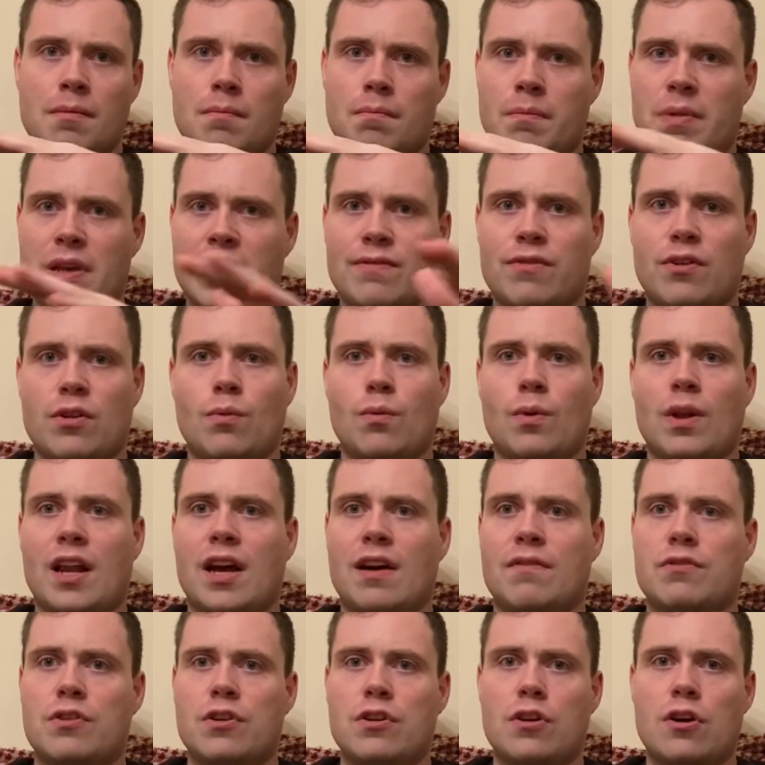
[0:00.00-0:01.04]
Bivol will
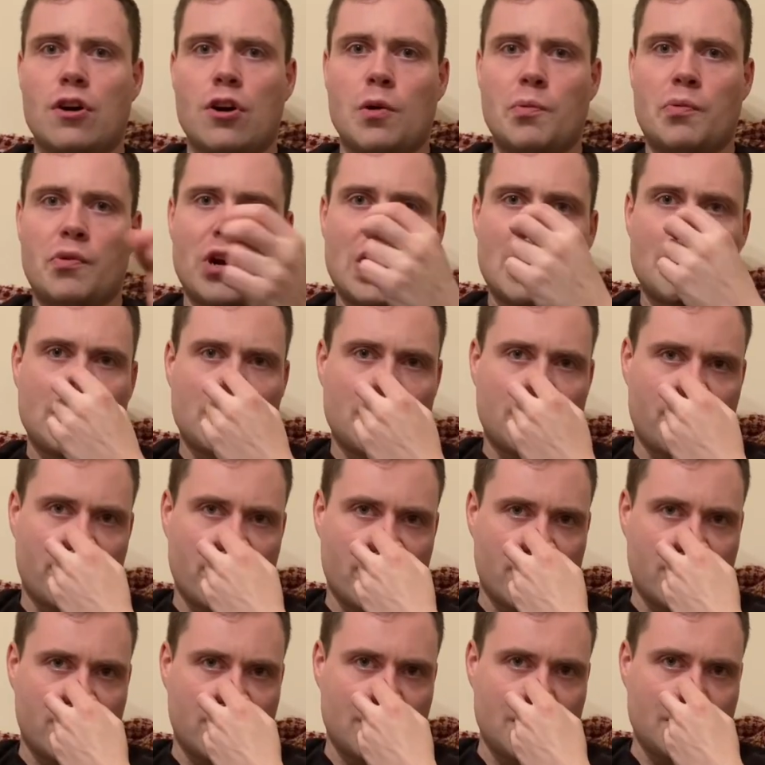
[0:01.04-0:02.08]
have no problem
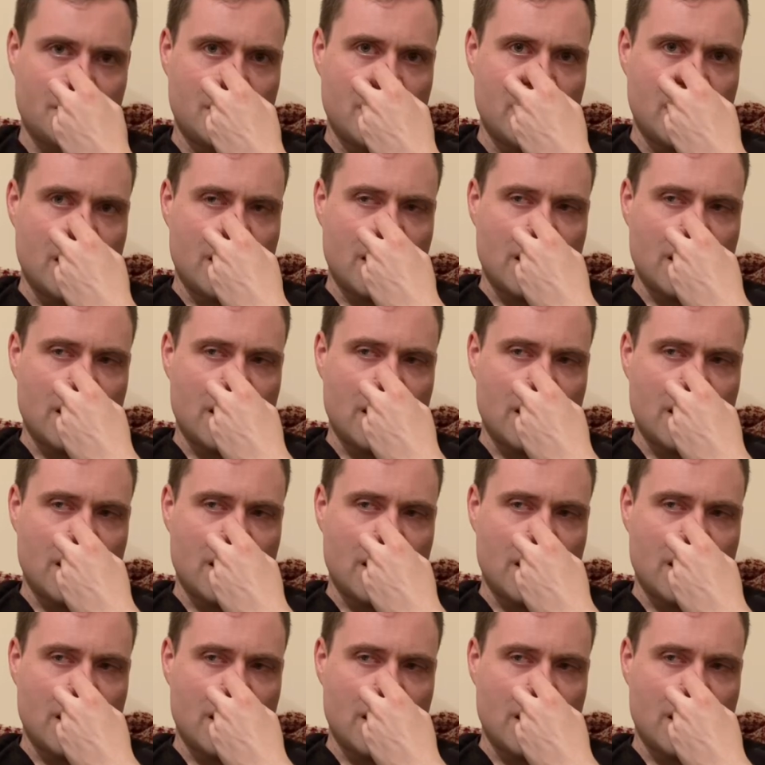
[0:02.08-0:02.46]
finding him.